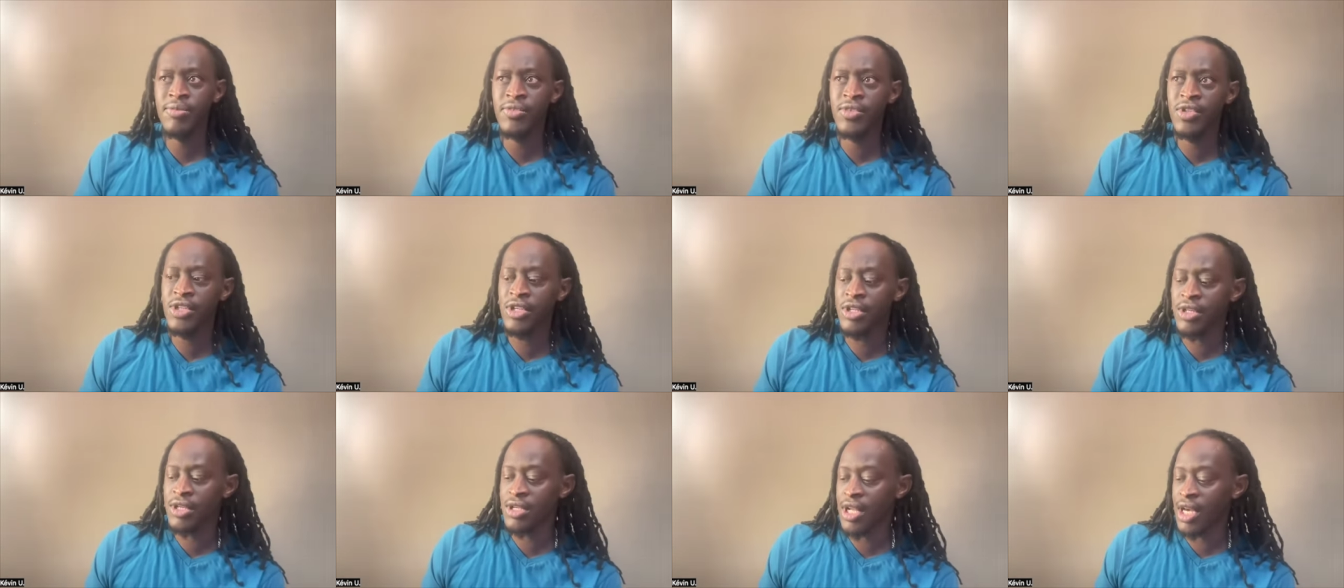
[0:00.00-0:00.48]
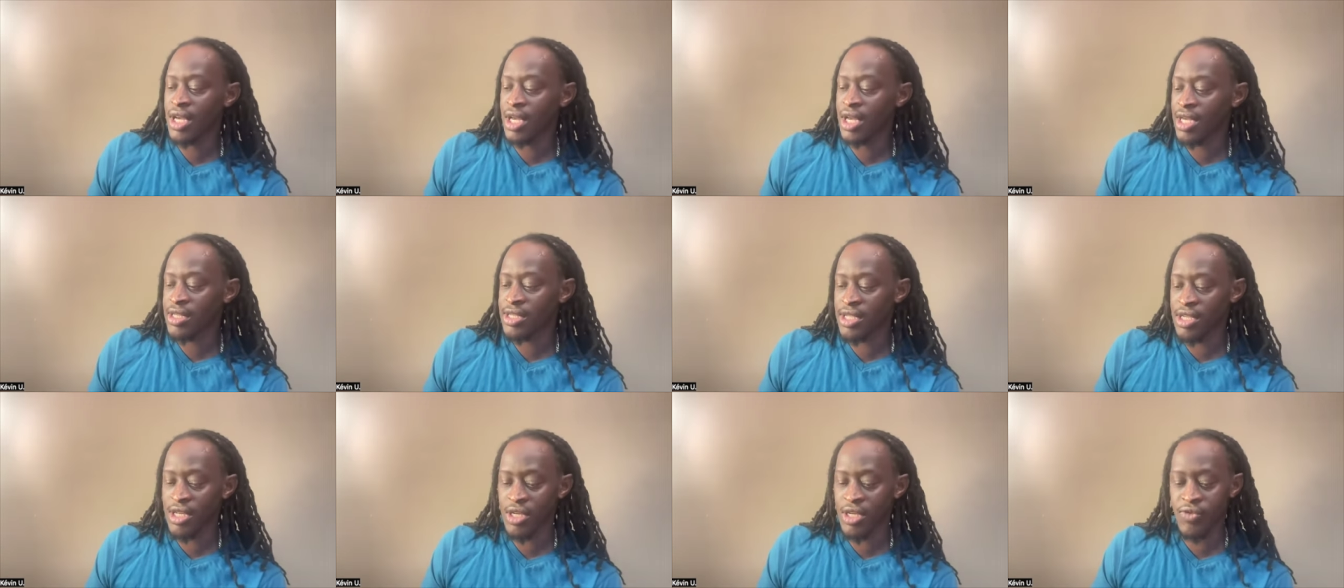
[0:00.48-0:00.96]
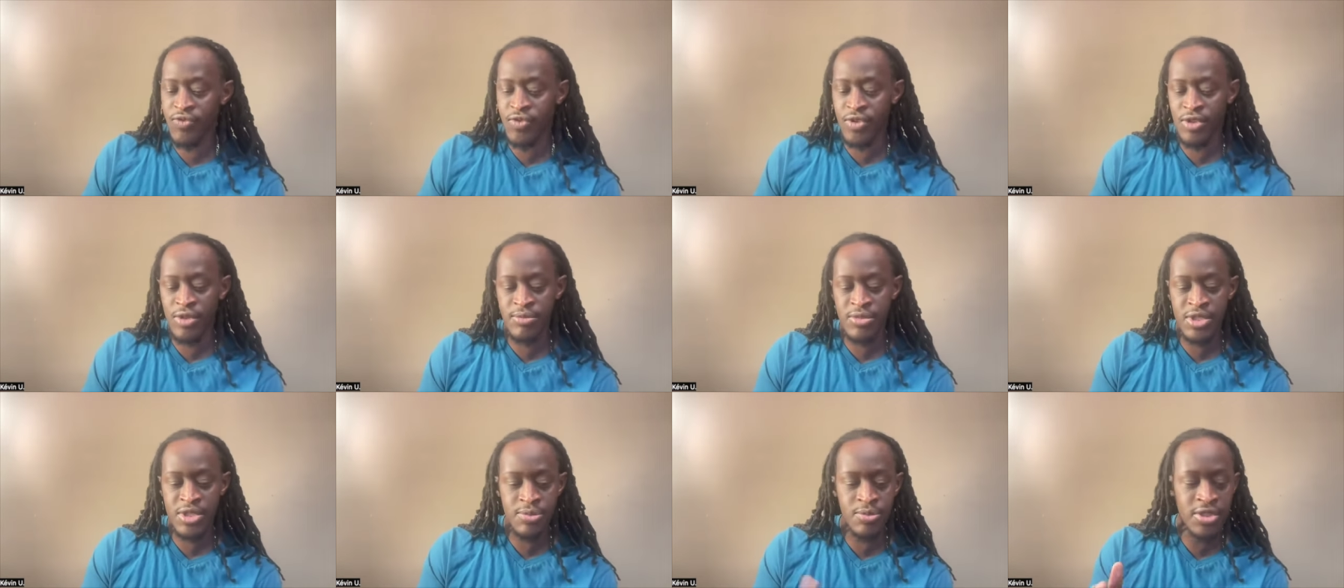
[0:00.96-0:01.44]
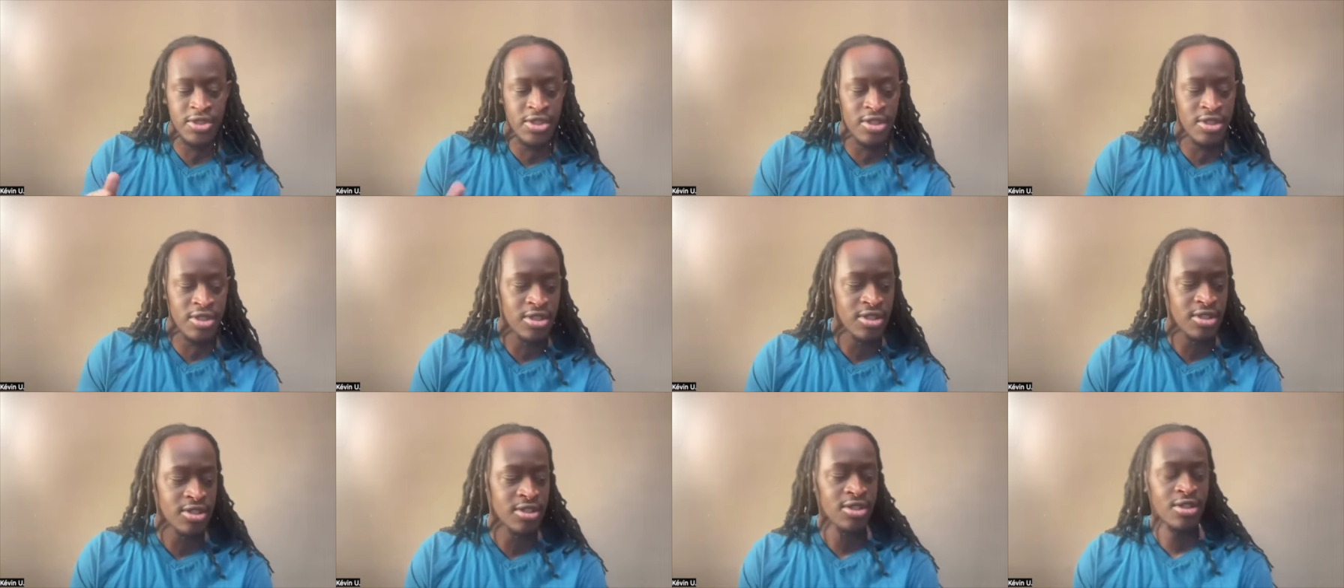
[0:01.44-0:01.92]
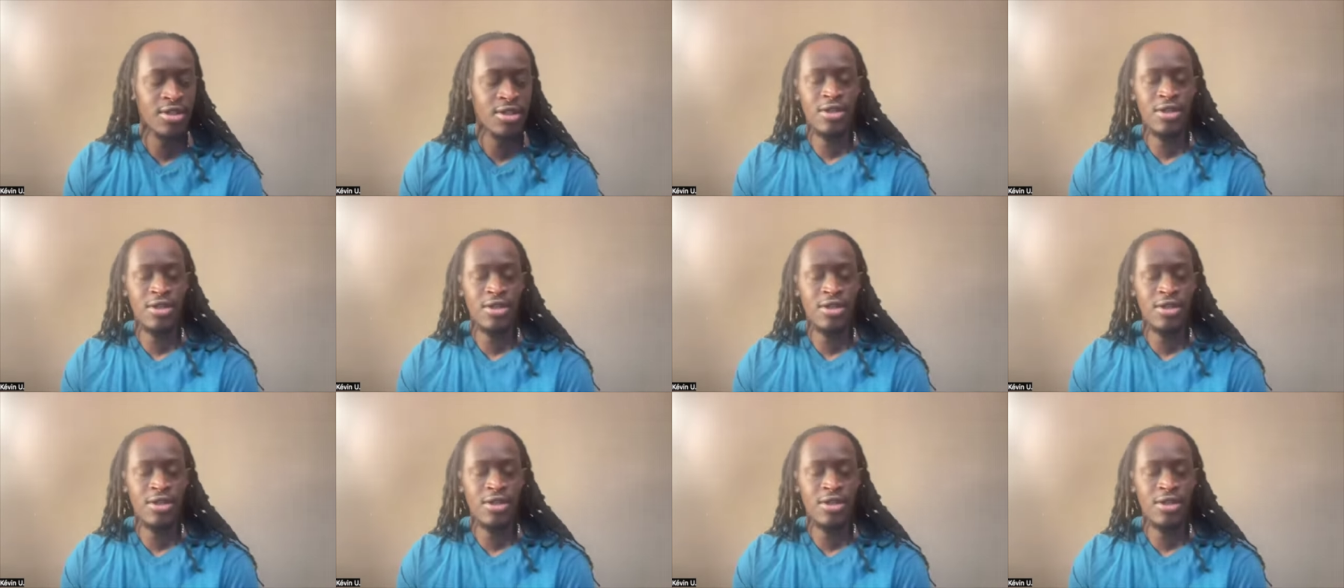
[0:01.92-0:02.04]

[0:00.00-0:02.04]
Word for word: you know, and I got the help from Smith Lee.